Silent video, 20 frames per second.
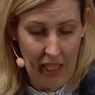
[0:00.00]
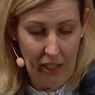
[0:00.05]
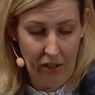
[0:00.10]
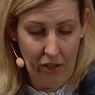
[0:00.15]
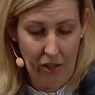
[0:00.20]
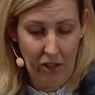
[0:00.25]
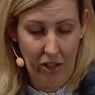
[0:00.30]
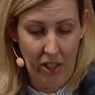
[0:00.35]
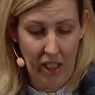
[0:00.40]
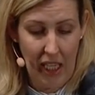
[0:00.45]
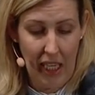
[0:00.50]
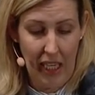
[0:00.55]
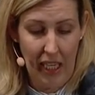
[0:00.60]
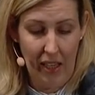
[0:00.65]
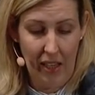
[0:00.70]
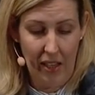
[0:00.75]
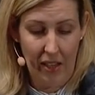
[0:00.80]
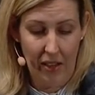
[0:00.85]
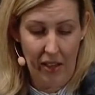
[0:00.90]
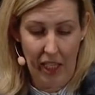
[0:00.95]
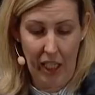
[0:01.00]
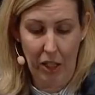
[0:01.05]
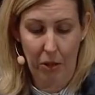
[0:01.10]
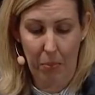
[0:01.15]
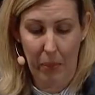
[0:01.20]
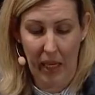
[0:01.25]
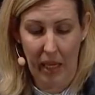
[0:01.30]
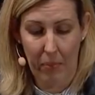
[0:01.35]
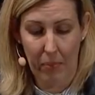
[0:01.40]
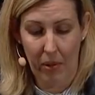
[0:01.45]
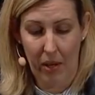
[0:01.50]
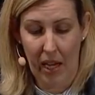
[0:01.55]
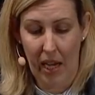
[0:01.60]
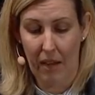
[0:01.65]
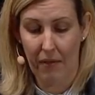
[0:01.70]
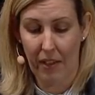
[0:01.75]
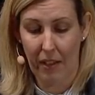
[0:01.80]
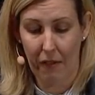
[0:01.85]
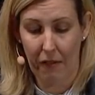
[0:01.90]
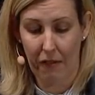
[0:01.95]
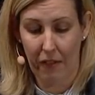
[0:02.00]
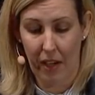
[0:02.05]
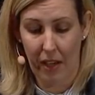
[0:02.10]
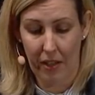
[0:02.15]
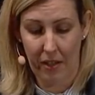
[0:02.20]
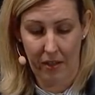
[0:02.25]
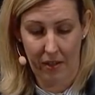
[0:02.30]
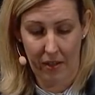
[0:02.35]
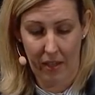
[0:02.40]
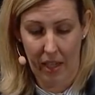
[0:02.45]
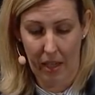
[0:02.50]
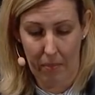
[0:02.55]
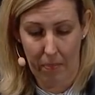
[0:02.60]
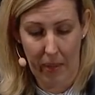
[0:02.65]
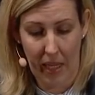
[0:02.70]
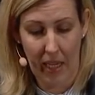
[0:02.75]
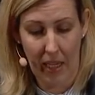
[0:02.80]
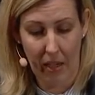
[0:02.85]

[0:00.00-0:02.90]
It's to see these people having fun and